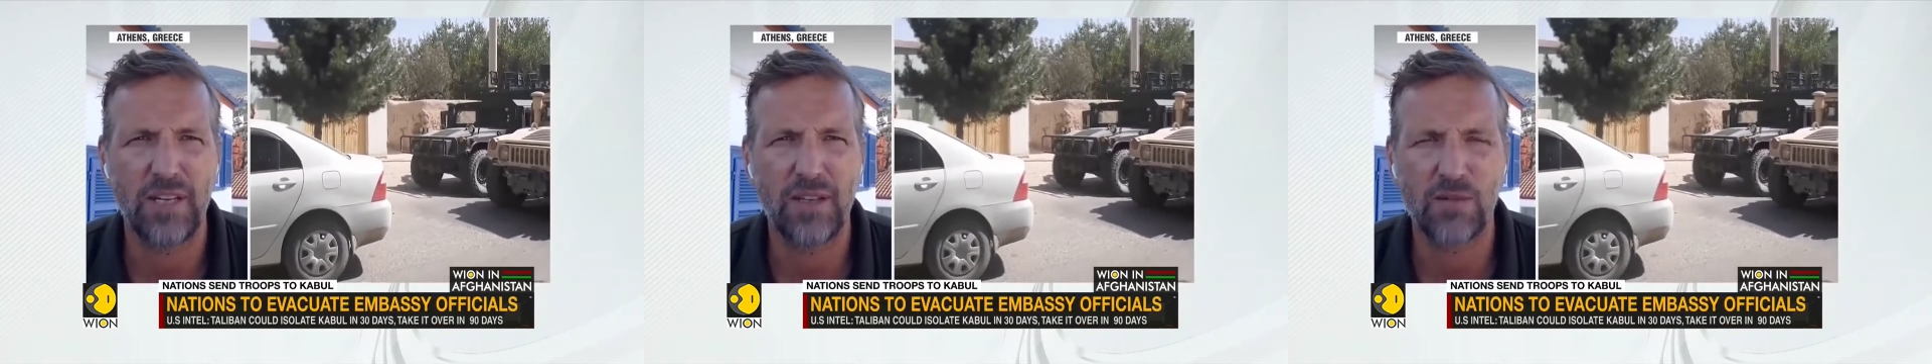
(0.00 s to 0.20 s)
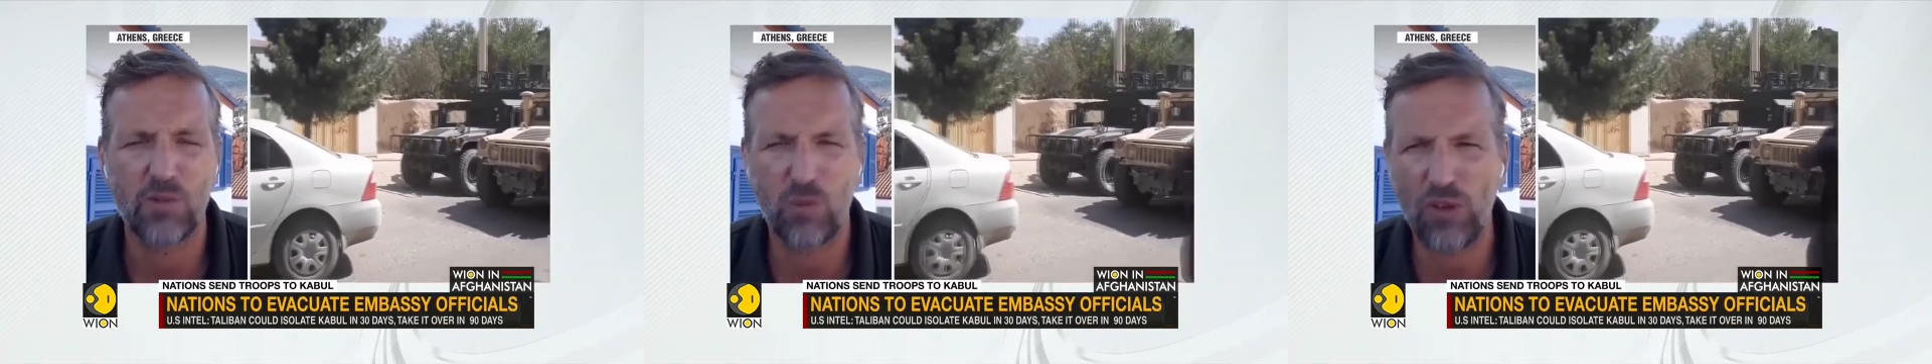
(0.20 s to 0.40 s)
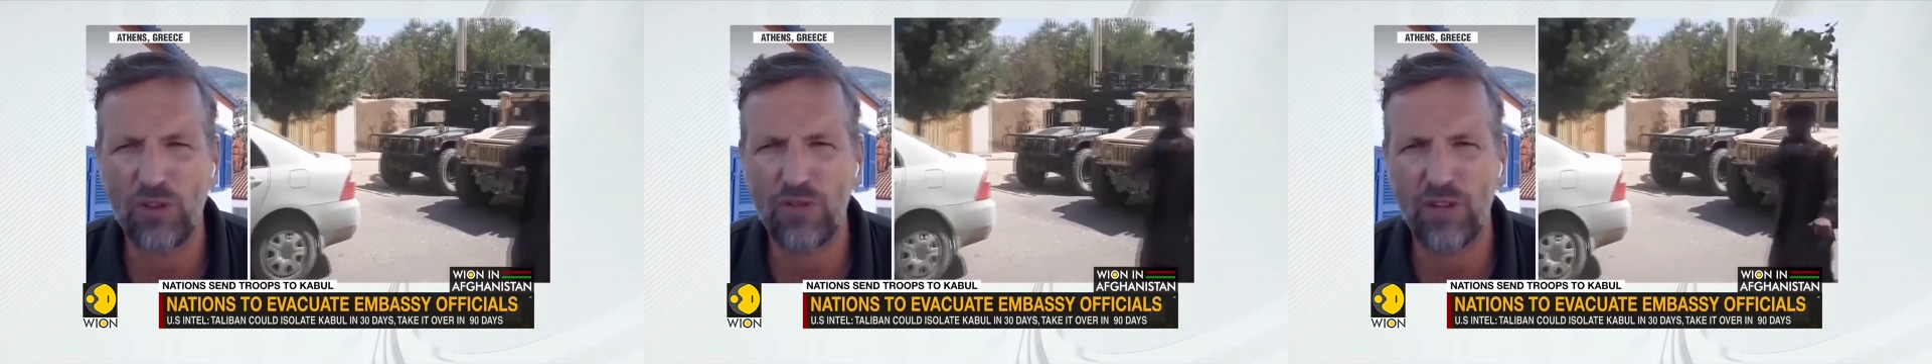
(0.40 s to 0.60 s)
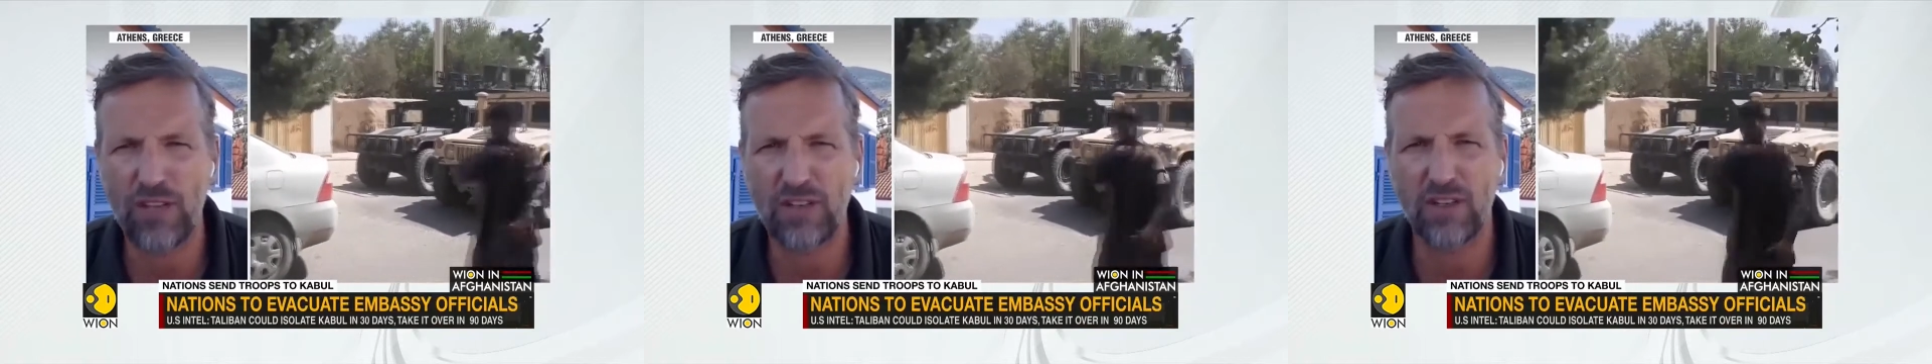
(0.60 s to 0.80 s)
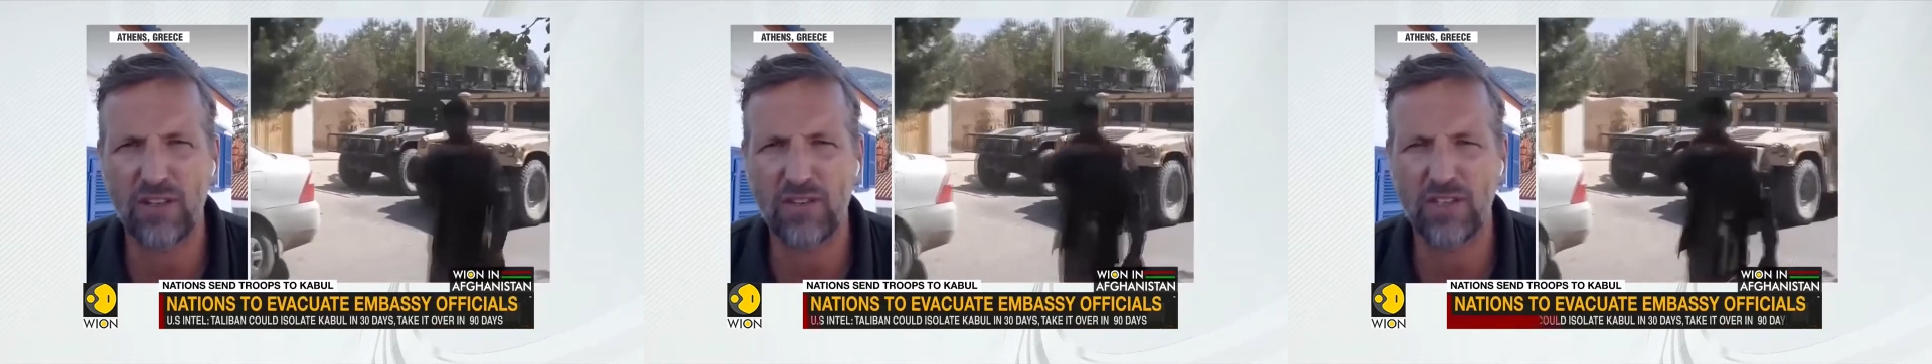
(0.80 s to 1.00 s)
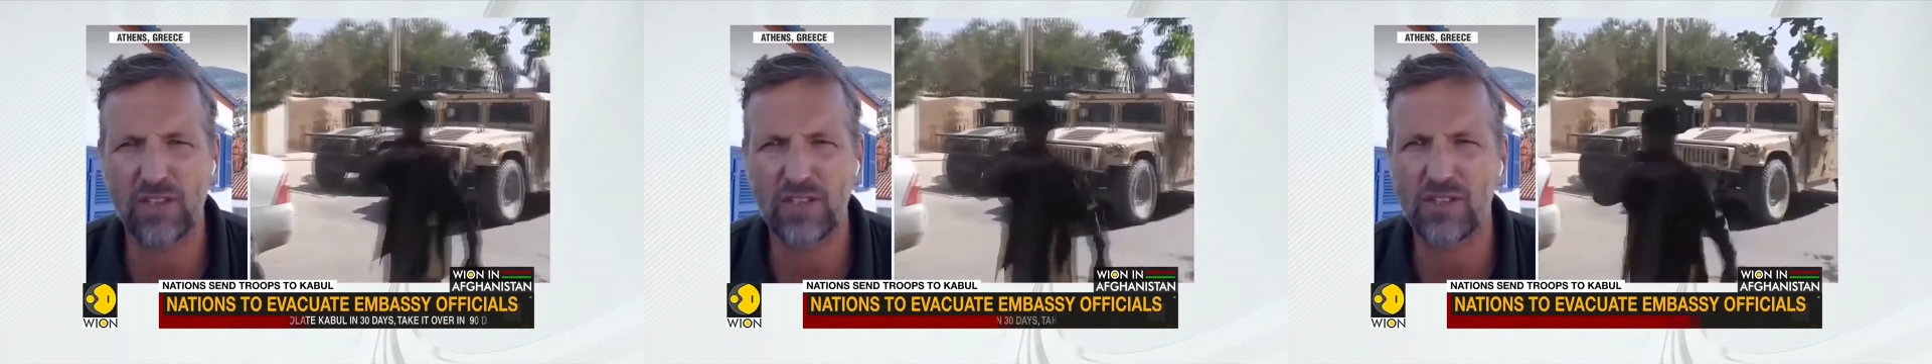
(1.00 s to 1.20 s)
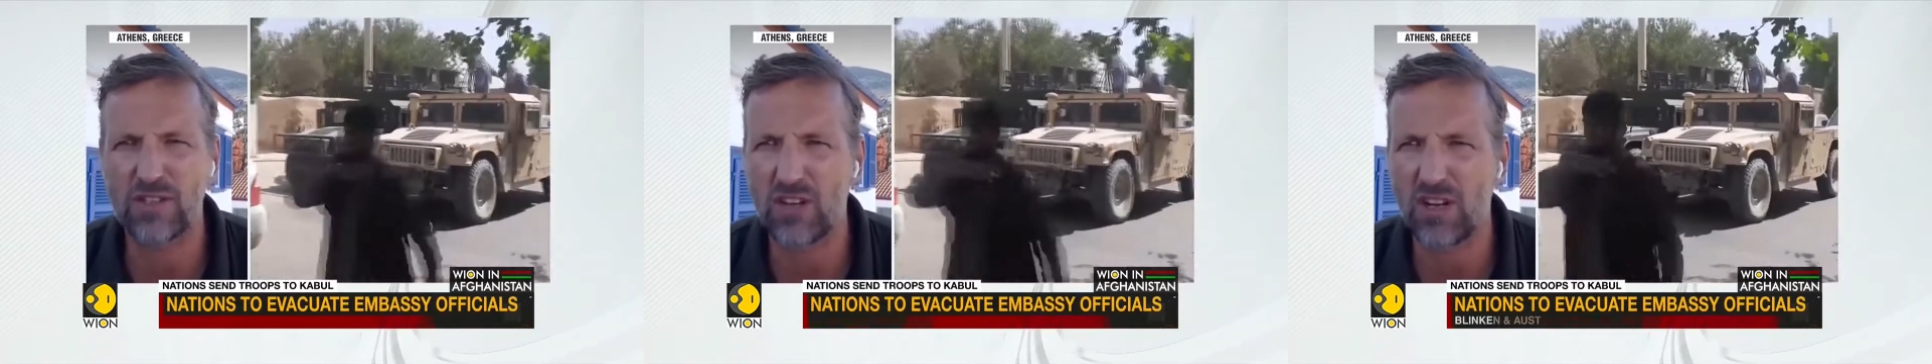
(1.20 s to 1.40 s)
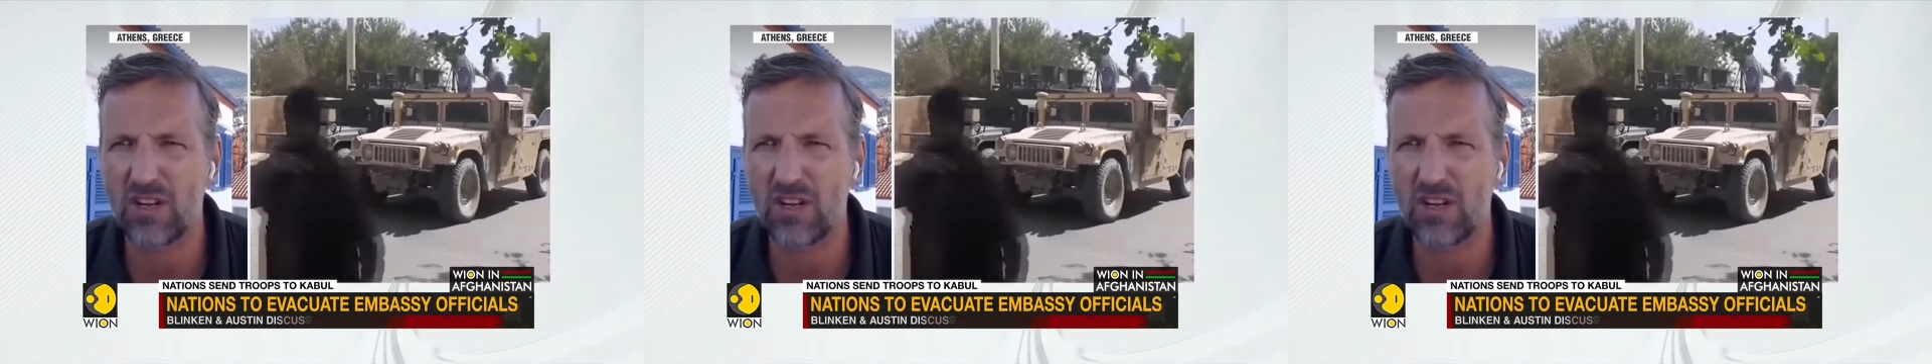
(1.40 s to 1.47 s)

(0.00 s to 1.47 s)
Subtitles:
And there was one thing that